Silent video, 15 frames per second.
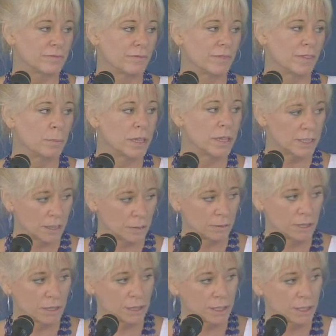The
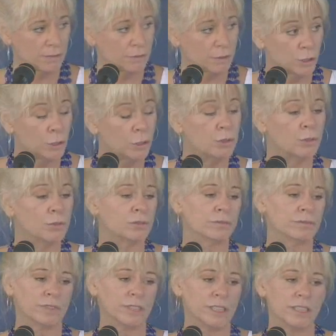possibility for you
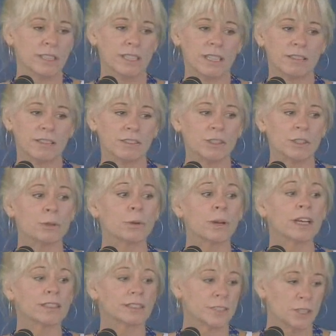is to have the
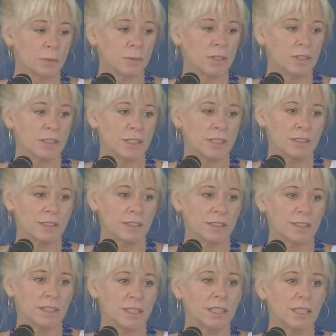direct experience
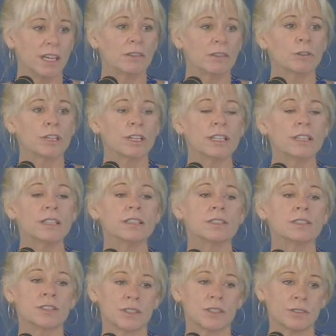of what
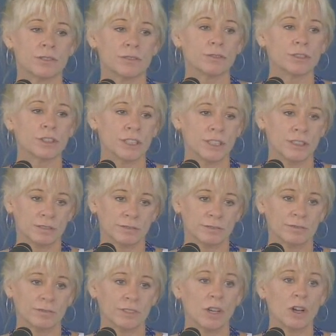is free,
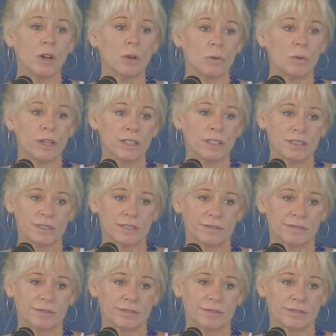always.